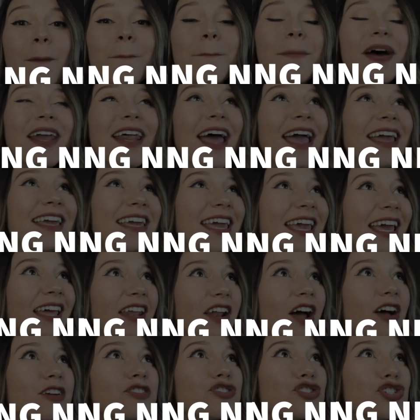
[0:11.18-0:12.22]
but I
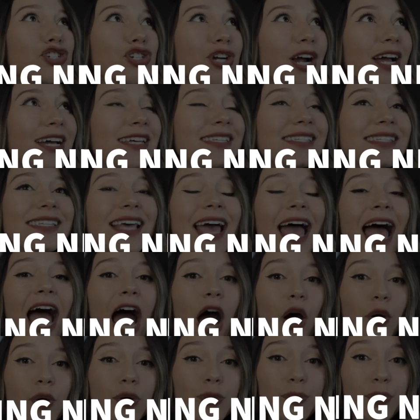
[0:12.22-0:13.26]
cannot stress
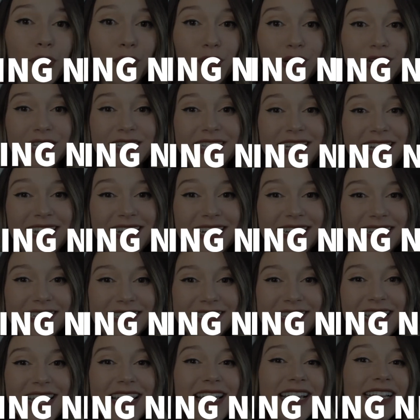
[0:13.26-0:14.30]
how important it
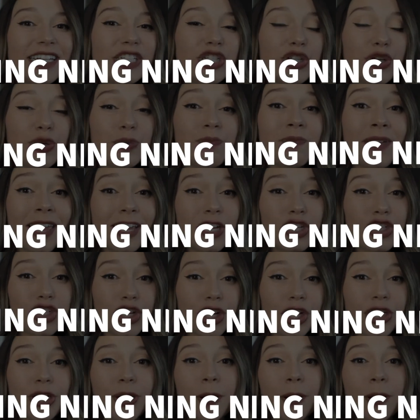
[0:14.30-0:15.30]
is to make sure